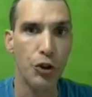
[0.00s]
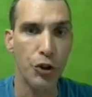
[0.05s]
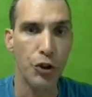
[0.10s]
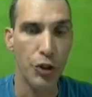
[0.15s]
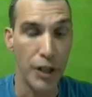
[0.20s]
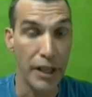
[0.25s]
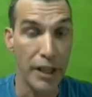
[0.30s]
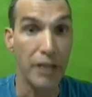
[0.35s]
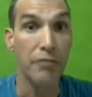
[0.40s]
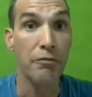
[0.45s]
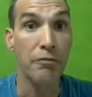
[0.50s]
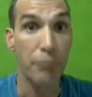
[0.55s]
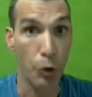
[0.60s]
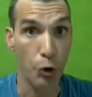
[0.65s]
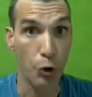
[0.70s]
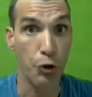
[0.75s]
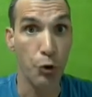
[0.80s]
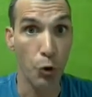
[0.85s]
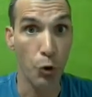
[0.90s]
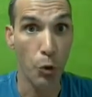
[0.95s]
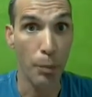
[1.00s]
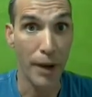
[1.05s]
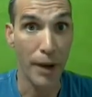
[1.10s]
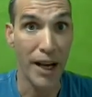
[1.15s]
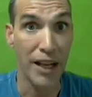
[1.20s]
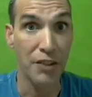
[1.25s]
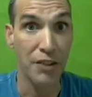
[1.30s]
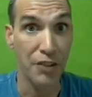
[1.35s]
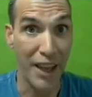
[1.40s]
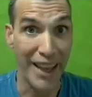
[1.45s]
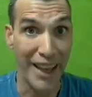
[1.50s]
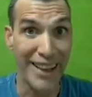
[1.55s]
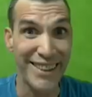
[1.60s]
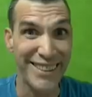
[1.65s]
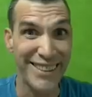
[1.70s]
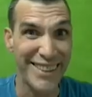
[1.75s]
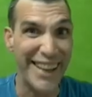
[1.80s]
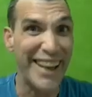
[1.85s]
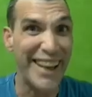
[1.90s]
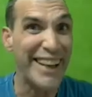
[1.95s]
in VirtualBox
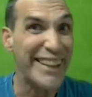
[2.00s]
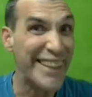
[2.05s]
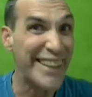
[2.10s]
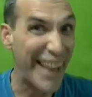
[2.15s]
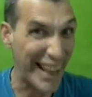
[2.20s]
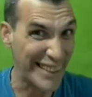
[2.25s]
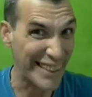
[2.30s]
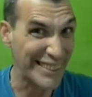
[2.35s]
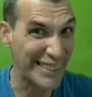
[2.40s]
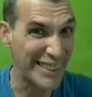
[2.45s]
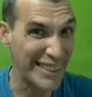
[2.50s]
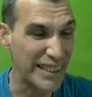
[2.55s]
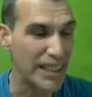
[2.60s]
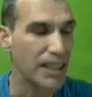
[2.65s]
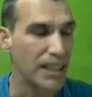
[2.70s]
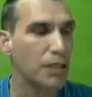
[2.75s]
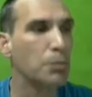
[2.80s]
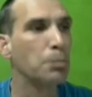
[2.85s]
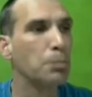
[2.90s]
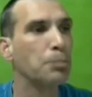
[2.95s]
as a guest.